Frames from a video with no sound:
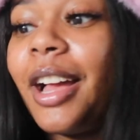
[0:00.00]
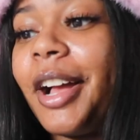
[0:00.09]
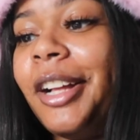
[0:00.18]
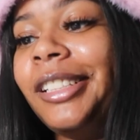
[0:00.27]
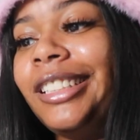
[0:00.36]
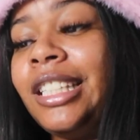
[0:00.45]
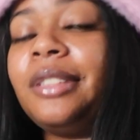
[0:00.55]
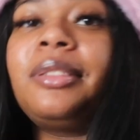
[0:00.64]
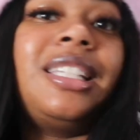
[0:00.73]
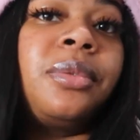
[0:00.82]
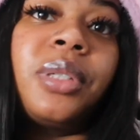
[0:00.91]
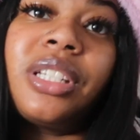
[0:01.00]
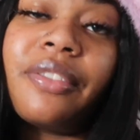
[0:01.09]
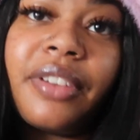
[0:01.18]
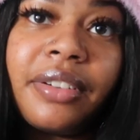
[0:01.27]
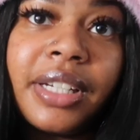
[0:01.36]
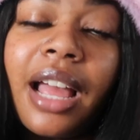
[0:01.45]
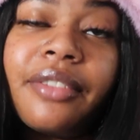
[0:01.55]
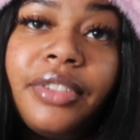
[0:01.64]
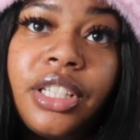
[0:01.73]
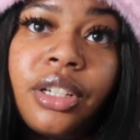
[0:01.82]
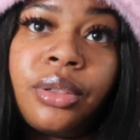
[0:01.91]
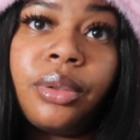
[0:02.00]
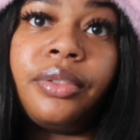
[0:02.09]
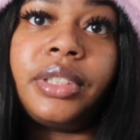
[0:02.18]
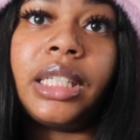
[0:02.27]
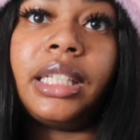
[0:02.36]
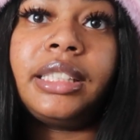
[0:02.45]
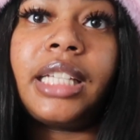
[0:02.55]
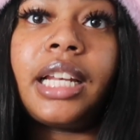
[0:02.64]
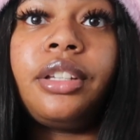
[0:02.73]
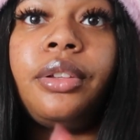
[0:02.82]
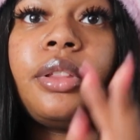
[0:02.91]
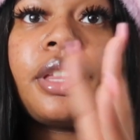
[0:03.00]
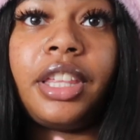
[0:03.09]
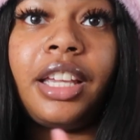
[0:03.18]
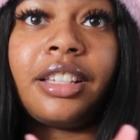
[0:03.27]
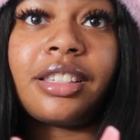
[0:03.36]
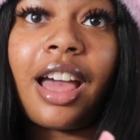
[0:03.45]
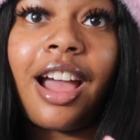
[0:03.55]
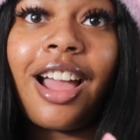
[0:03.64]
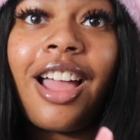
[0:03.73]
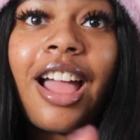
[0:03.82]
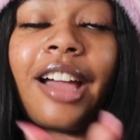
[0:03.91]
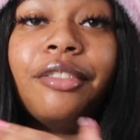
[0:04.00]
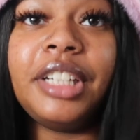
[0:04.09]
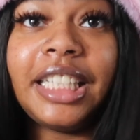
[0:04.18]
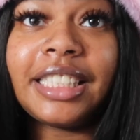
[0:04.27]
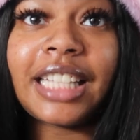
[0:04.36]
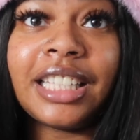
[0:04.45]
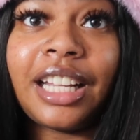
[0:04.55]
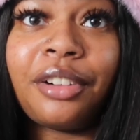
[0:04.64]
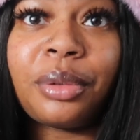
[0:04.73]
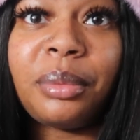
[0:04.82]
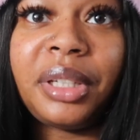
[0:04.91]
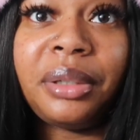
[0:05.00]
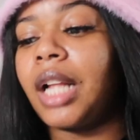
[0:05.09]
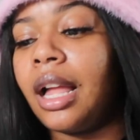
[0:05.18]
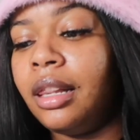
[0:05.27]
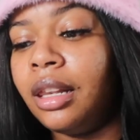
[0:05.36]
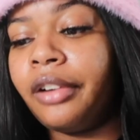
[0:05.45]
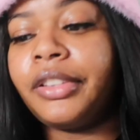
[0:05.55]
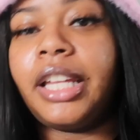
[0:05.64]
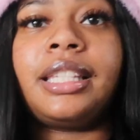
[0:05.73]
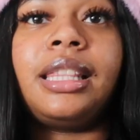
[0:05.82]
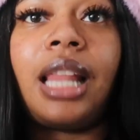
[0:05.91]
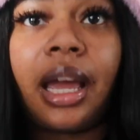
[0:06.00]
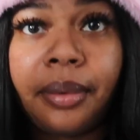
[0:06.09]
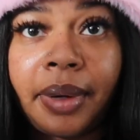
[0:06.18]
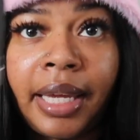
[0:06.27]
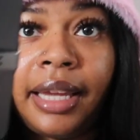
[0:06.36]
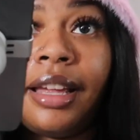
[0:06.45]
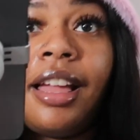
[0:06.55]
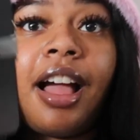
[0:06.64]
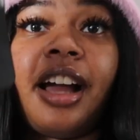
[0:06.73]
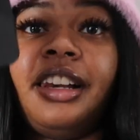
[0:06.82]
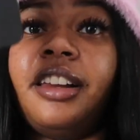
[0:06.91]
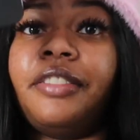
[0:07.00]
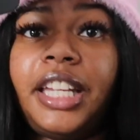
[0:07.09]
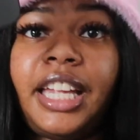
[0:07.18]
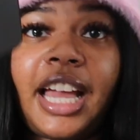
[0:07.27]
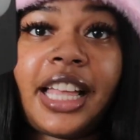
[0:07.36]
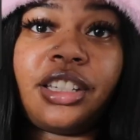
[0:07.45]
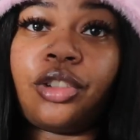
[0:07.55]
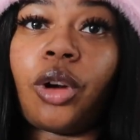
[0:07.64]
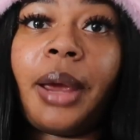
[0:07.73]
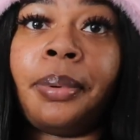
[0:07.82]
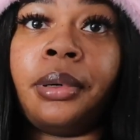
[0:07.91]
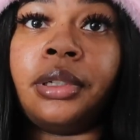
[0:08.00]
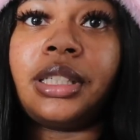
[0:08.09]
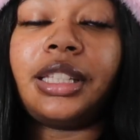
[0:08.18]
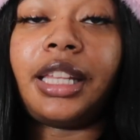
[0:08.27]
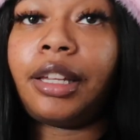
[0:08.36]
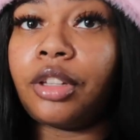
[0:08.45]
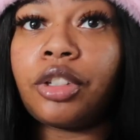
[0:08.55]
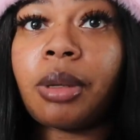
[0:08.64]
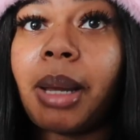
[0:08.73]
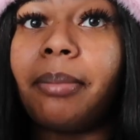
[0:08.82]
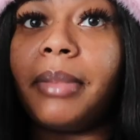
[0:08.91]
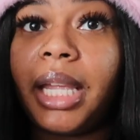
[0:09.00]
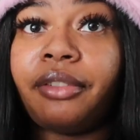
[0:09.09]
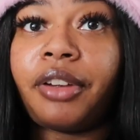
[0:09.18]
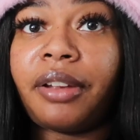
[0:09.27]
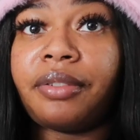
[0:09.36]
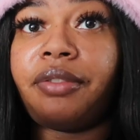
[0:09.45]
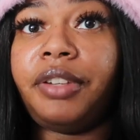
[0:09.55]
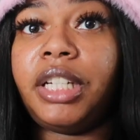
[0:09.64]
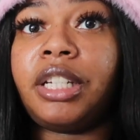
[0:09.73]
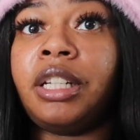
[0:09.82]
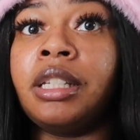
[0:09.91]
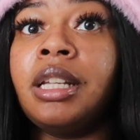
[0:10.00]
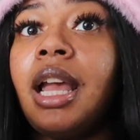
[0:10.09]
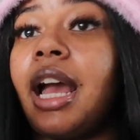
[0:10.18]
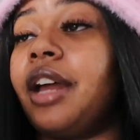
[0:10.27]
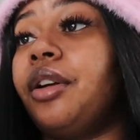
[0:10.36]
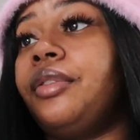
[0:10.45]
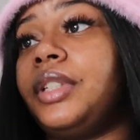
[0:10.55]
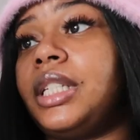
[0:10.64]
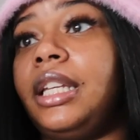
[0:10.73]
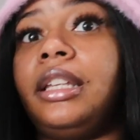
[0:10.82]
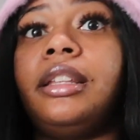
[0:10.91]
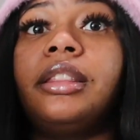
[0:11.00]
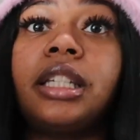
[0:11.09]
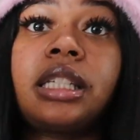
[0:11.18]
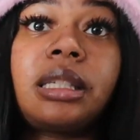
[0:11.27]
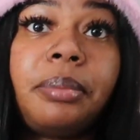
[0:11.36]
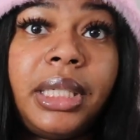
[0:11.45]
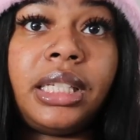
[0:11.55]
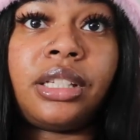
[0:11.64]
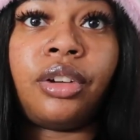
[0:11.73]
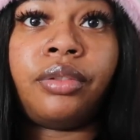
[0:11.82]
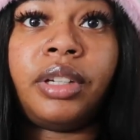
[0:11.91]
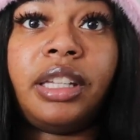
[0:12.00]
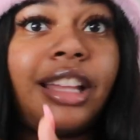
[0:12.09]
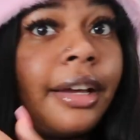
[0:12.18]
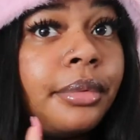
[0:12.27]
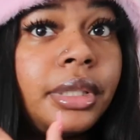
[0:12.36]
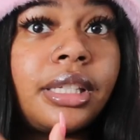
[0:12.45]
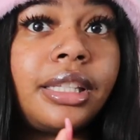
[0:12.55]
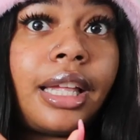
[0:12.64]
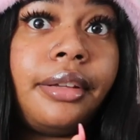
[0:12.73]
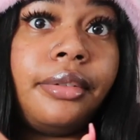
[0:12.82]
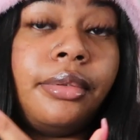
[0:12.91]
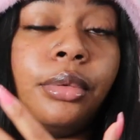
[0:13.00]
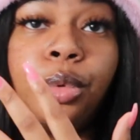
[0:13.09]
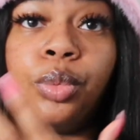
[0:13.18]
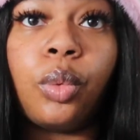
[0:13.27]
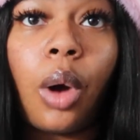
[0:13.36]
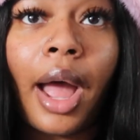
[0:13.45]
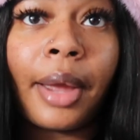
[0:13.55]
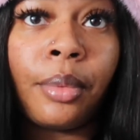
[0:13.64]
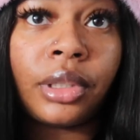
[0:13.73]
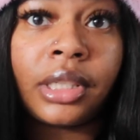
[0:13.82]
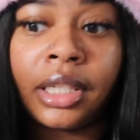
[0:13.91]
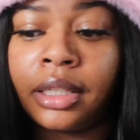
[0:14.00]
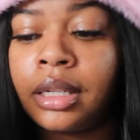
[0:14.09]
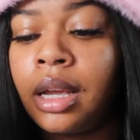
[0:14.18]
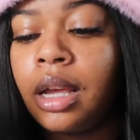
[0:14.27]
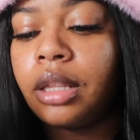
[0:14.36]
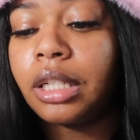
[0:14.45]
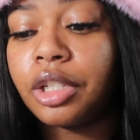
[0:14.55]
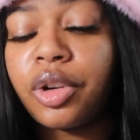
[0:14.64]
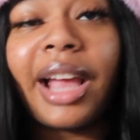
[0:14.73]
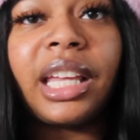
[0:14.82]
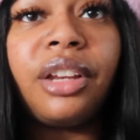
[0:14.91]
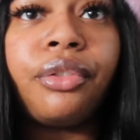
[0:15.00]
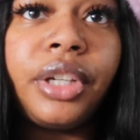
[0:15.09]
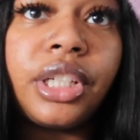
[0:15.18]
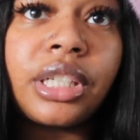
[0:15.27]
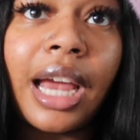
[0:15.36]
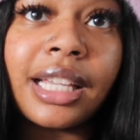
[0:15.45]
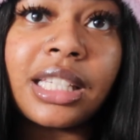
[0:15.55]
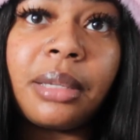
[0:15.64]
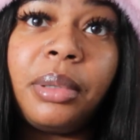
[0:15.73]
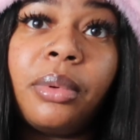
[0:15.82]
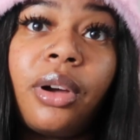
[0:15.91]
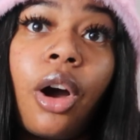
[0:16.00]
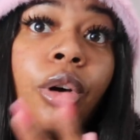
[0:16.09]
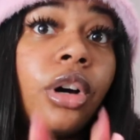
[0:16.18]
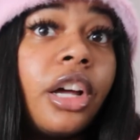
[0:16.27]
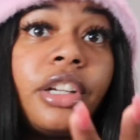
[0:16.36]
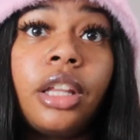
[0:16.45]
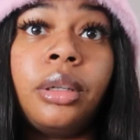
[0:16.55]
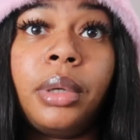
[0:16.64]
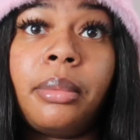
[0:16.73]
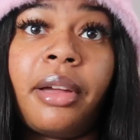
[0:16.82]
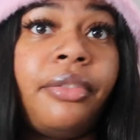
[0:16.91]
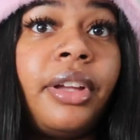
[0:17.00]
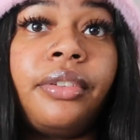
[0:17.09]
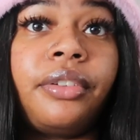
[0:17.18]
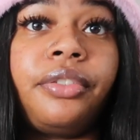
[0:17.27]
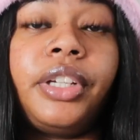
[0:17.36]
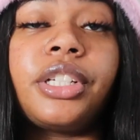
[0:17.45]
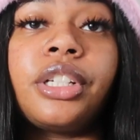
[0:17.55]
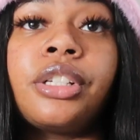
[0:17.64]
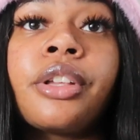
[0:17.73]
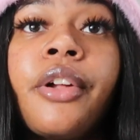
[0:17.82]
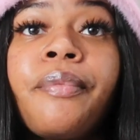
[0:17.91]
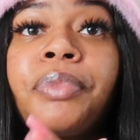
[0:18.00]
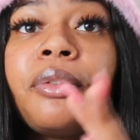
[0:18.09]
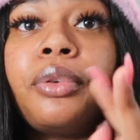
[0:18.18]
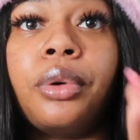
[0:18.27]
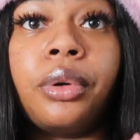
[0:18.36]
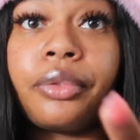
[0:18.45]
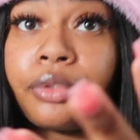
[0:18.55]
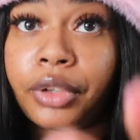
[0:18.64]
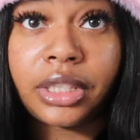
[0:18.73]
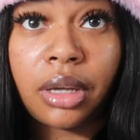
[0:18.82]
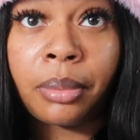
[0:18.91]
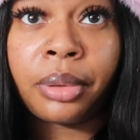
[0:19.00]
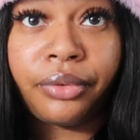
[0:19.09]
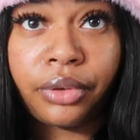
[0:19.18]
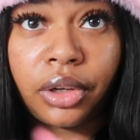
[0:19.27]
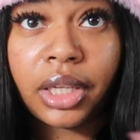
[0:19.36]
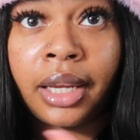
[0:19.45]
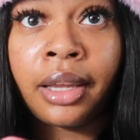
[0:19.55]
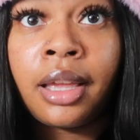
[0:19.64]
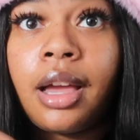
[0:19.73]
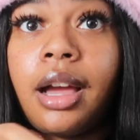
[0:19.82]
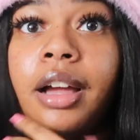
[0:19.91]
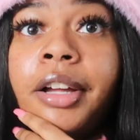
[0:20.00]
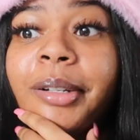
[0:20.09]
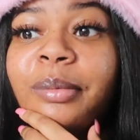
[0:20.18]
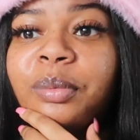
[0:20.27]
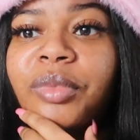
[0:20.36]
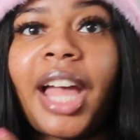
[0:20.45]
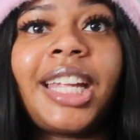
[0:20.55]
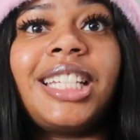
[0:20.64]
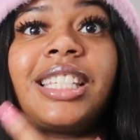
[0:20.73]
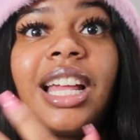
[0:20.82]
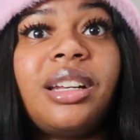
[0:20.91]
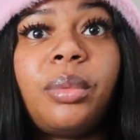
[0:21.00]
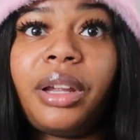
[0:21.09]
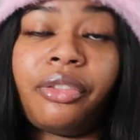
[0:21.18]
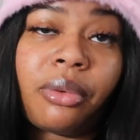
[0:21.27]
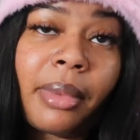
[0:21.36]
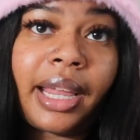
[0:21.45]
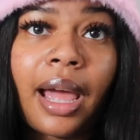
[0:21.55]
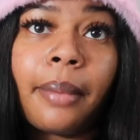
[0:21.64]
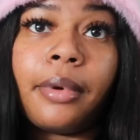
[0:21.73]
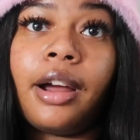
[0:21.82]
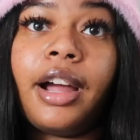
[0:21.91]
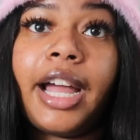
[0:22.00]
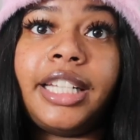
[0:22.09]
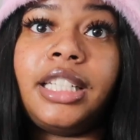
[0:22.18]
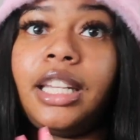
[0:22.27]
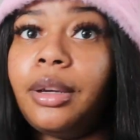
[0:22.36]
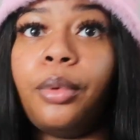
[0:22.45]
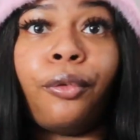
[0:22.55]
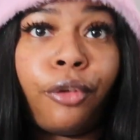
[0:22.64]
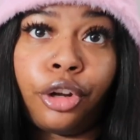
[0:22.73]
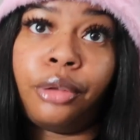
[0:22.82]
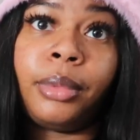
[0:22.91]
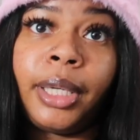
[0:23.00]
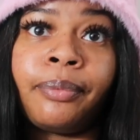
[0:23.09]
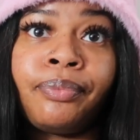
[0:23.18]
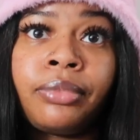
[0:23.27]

This was just a very light video, sort of telling you the things that really stand out for me. I love that it's lightweight. I love that it has a tripod. Those are my main favorite features, and obviously the stability of it. That was what I wanted. The tracking feature has to be another one of my favorite features for example vlogging. I can stand away from my camera and it will follow me.